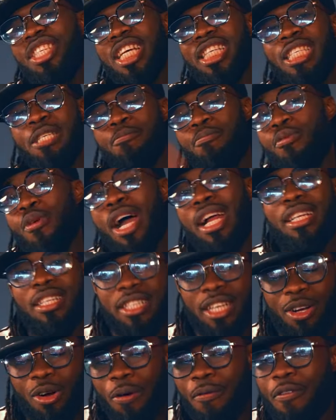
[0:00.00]
Jesse Prock,
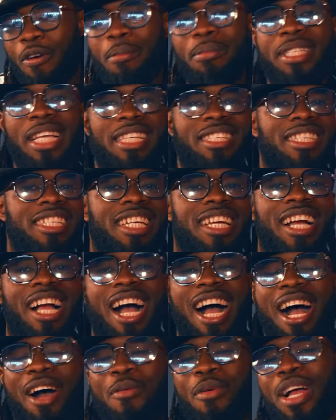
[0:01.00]
the oh, from Destiny
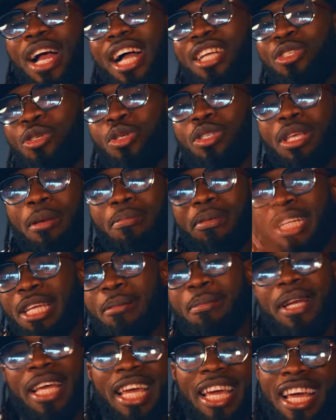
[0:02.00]
guy. We got Joseph
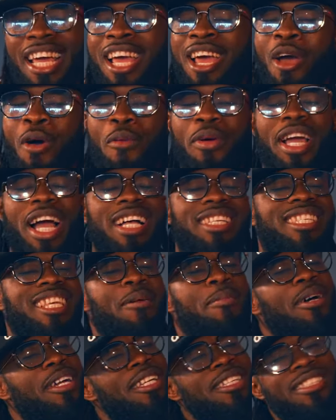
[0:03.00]
Nimlin. We got
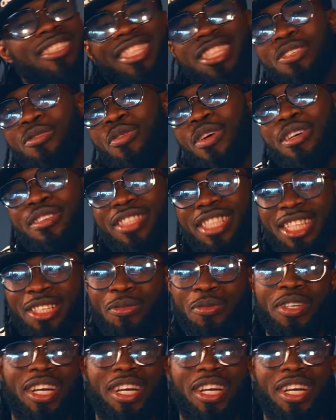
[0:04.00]
Samuel T. Wilson.